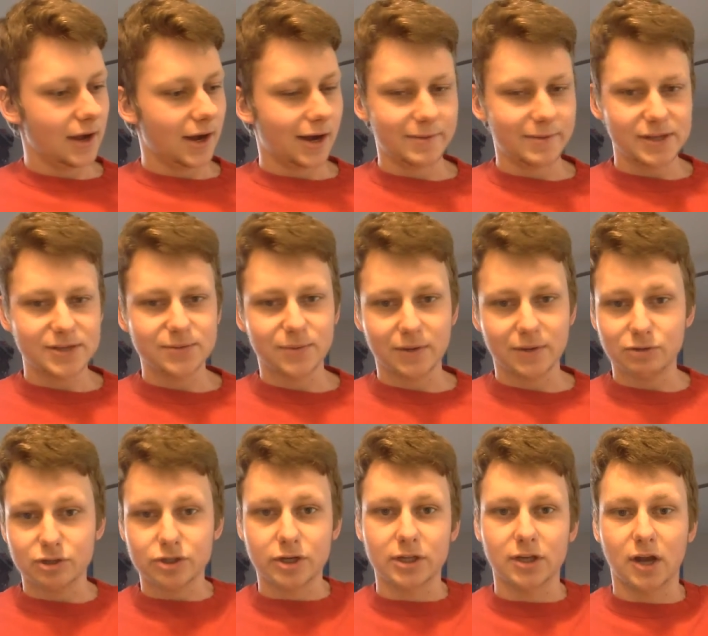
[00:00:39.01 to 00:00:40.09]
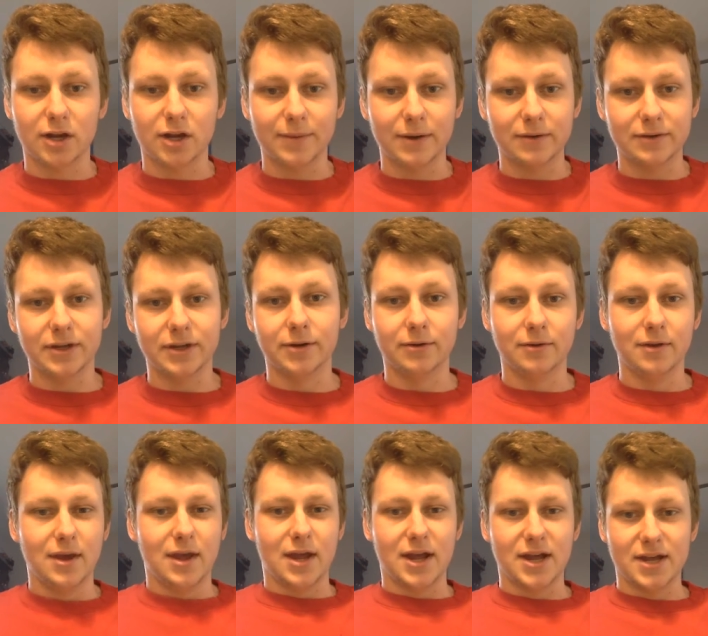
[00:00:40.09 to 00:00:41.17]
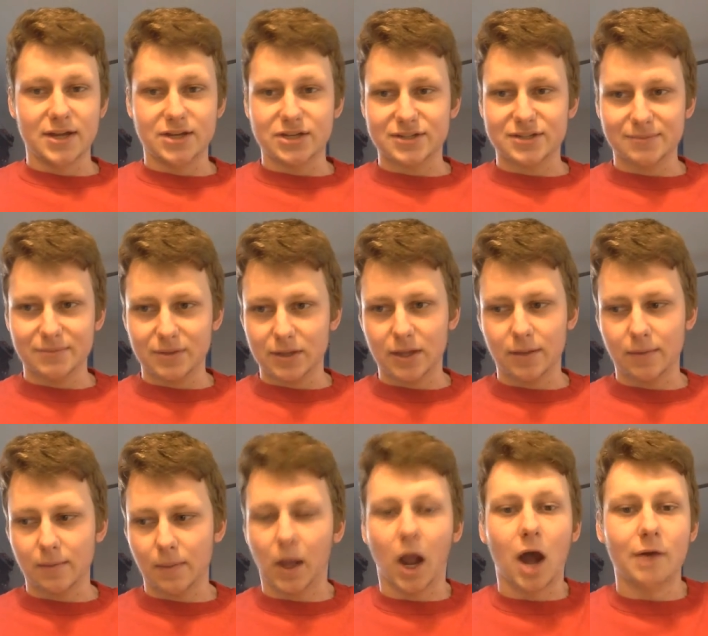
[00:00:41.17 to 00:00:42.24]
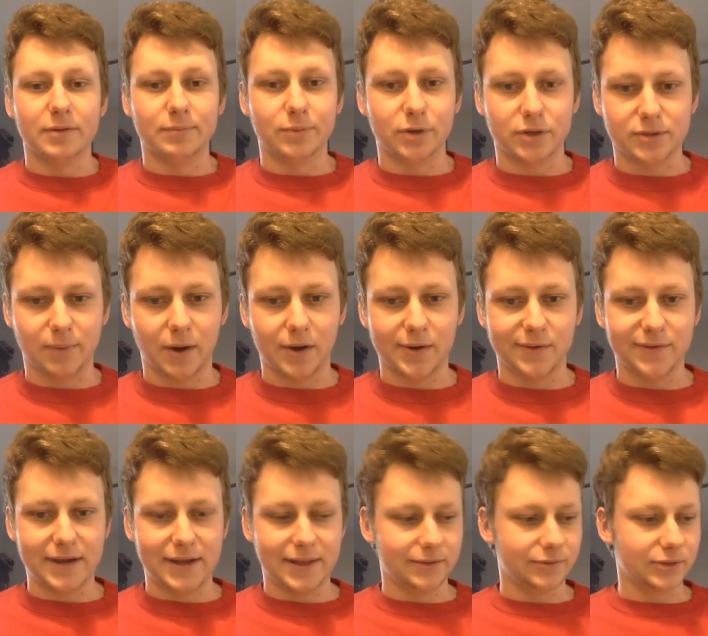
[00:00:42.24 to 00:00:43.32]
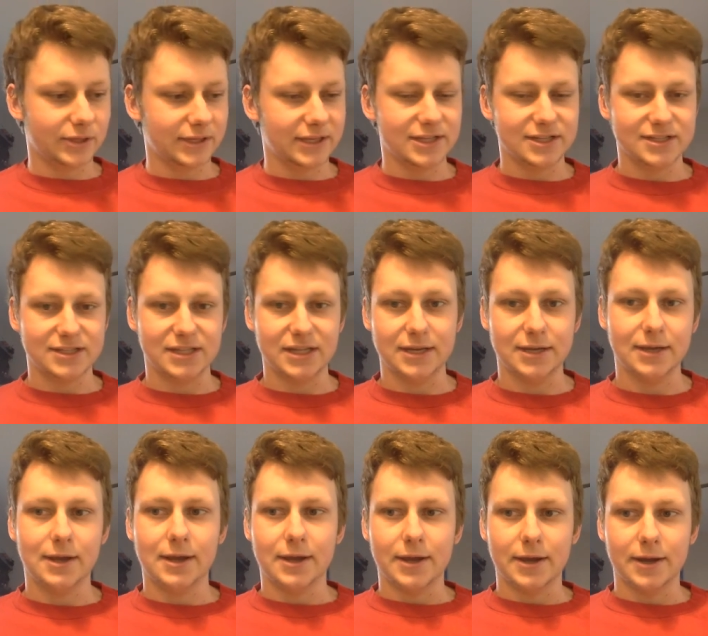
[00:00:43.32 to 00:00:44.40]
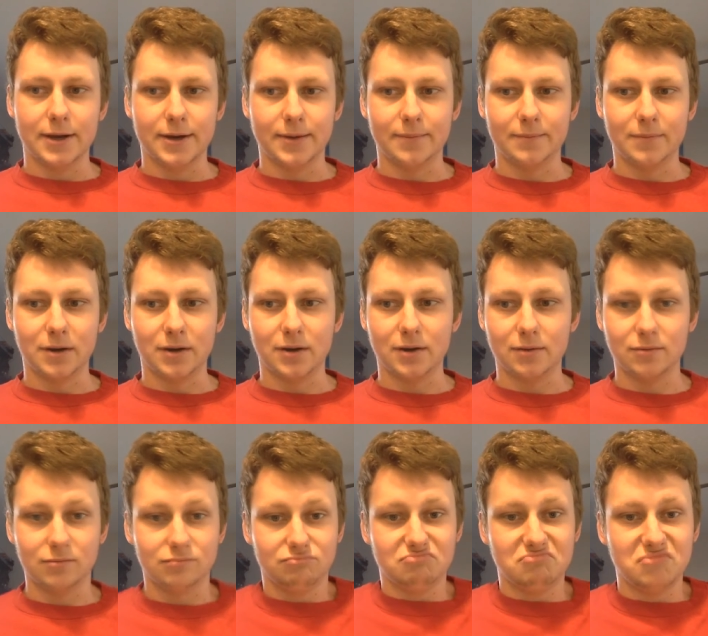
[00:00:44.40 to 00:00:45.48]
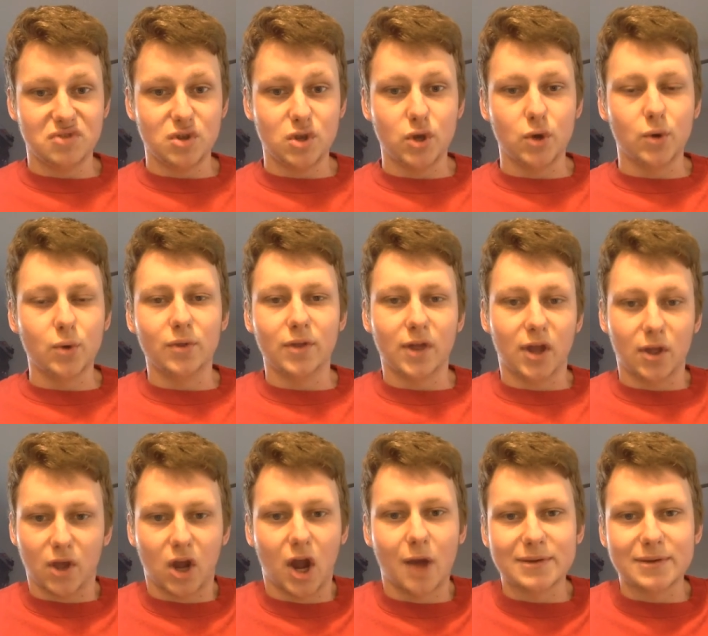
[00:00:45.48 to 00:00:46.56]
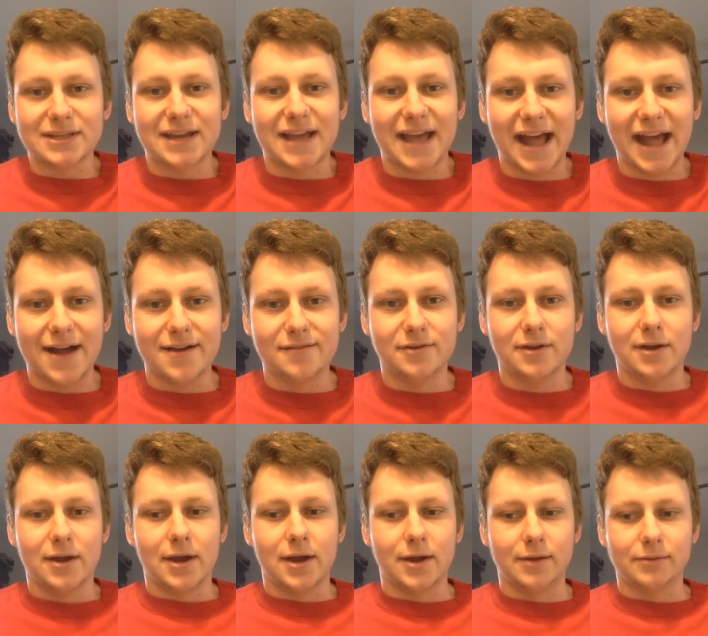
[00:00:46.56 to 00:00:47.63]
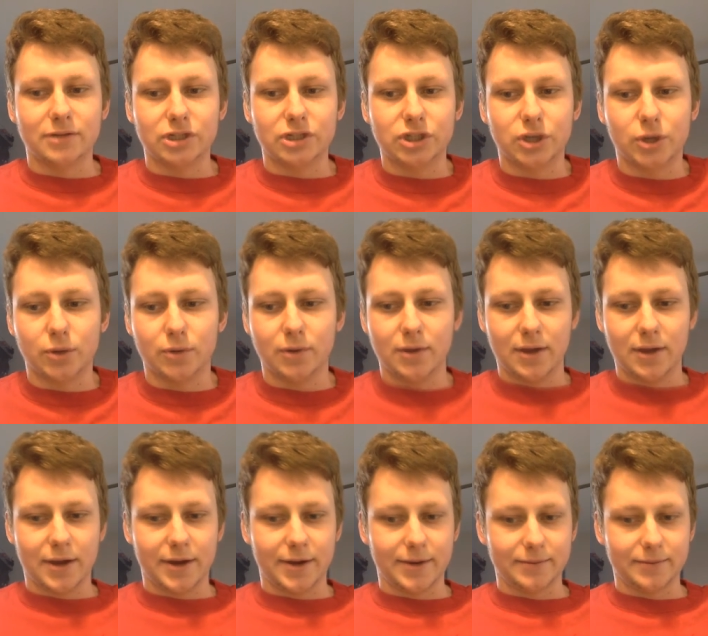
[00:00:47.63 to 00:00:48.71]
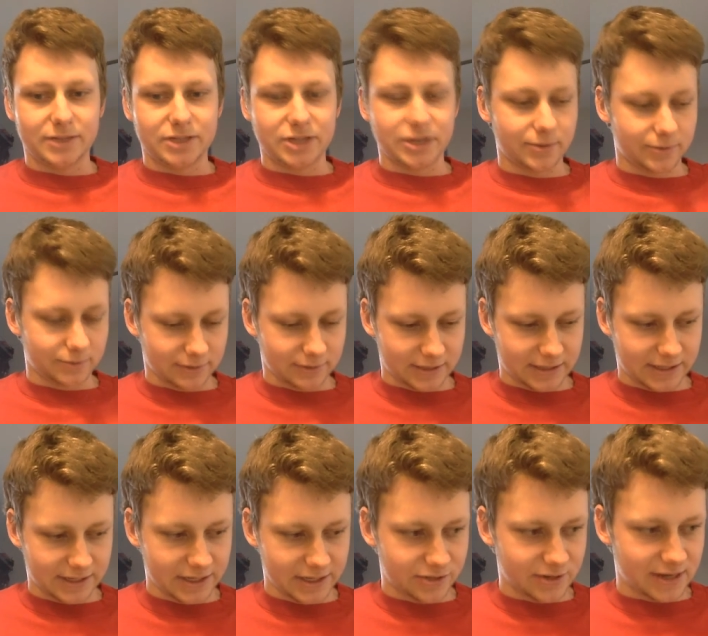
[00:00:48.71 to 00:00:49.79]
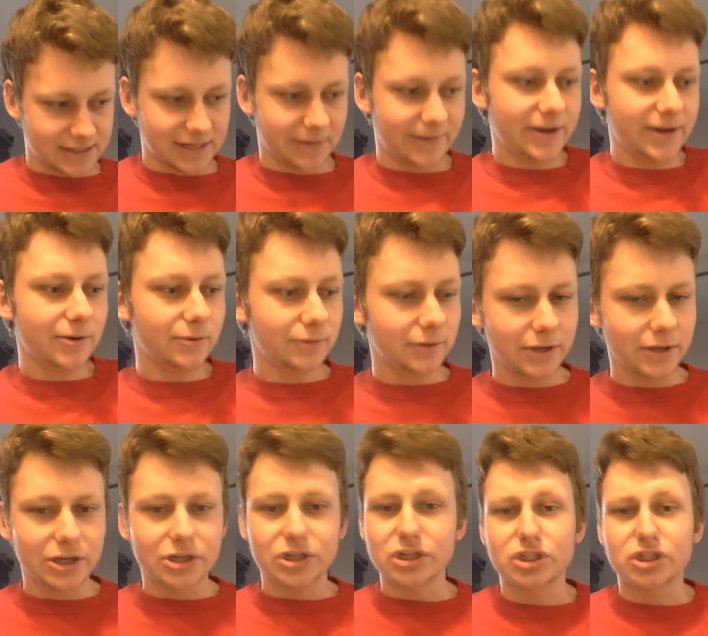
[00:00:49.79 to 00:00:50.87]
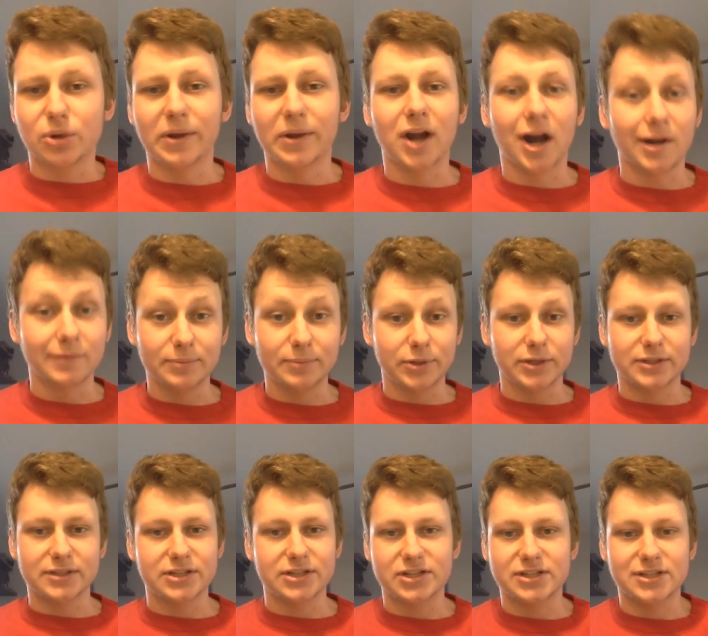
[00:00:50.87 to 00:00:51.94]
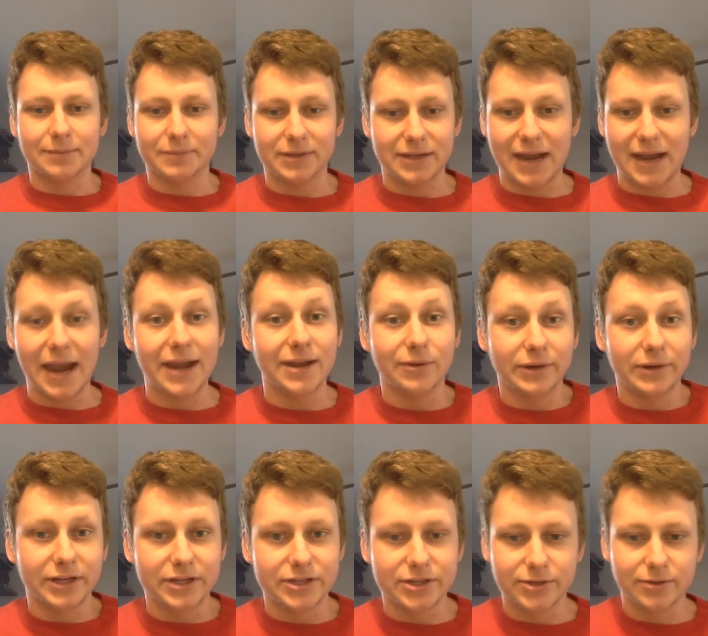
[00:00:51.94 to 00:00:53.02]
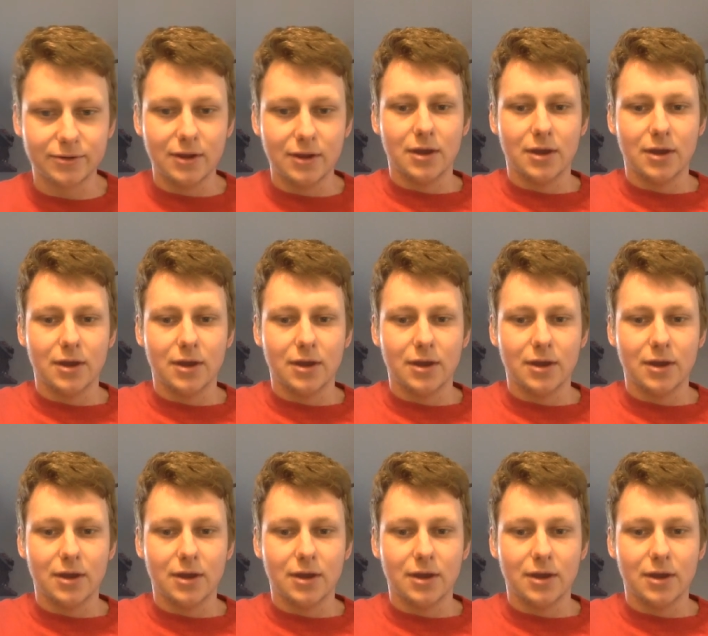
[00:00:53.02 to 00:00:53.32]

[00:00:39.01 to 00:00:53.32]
Um, in this one I'm just going to talk about, you know, uh, just the comic book part of it and really just the um, uh, you know the, the comics that I have um, to show um, to general uh, interest. Now I know just showing comic books is just something that anyone can do.